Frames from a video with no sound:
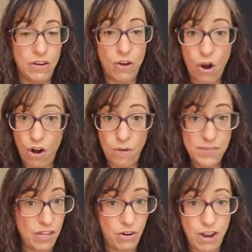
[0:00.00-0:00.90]
carbs
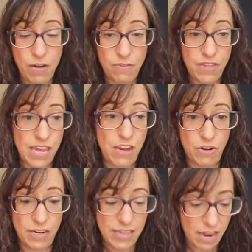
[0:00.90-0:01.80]
that are healthy, you're
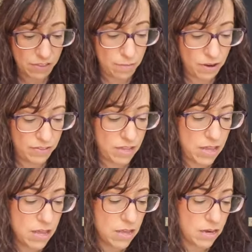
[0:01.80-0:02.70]
going to tack them on at the
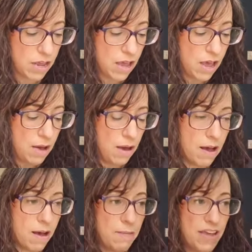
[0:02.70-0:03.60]
end.
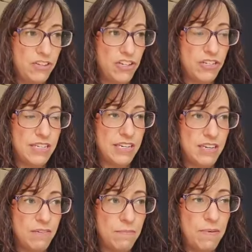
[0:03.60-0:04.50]
Um, and just
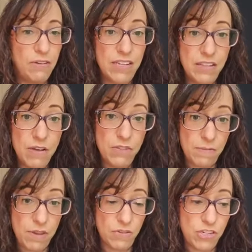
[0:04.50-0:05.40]
building those
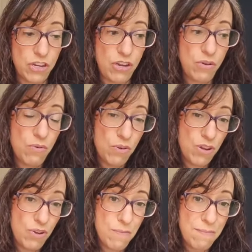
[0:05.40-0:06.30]
meals, you
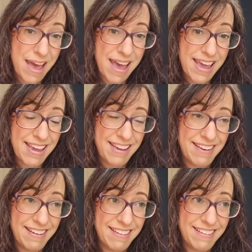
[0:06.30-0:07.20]
you may
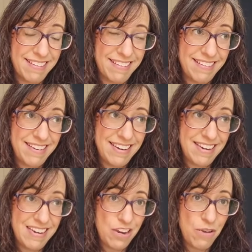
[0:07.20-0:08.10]

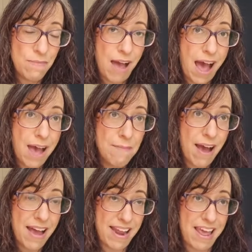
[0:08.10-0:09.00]
you I
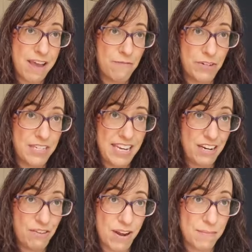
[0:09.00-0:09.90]
might aim for
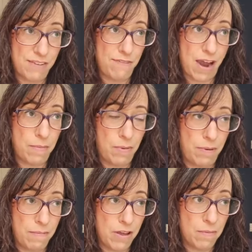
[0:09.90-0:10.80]
10 grams of fiber
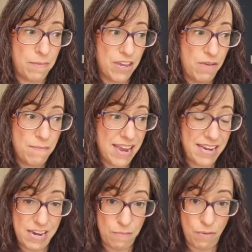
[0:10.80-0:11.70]
per meal, but you may
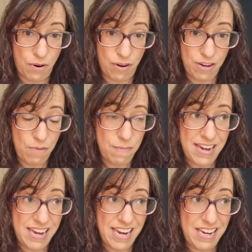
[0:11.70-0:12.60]
need more. You
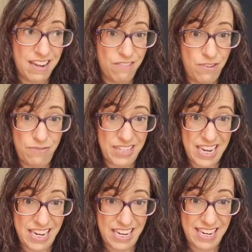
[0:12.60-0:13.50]
may need
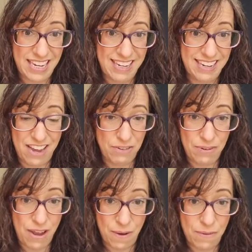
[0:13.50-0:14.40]
15. I don't
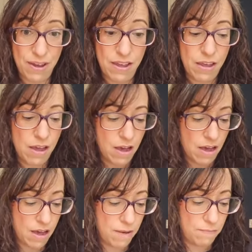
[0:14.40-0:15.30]
know.
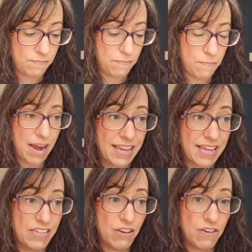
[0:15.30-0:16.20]
Um, but
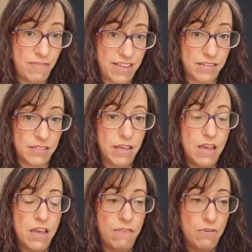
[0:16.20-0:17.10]
can tell you this,
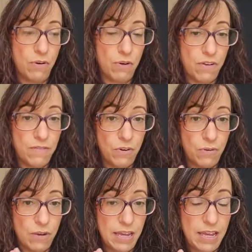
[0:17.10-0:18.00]
if you're if
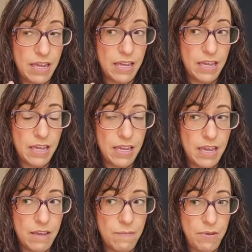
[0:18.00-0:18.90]
you're
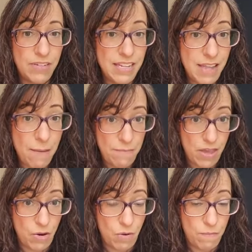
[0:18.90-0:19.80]
building that
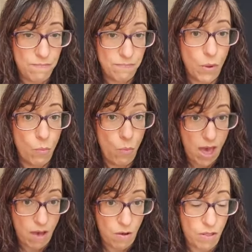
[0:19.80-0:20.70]
meal
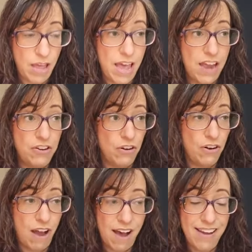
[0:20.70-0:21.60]
well and you're
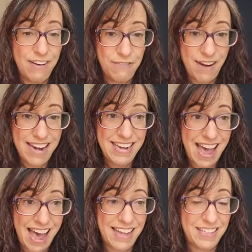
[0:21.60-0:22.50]
not afraid
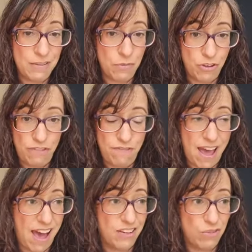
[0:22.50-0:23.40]
to add some good
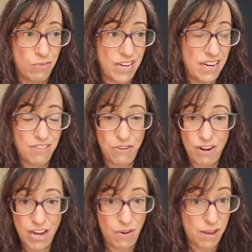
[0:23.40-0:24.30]
fat, 20 to
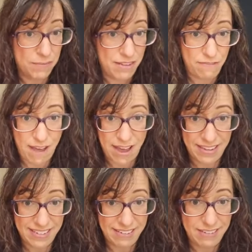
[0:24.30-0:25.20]
30 grams of
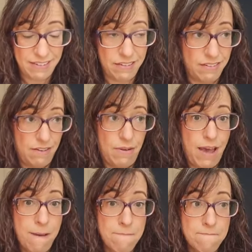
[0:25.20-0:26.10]
fat,
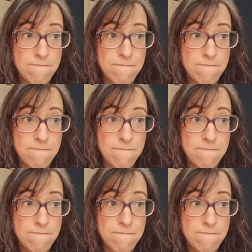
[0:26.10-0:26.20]
okay?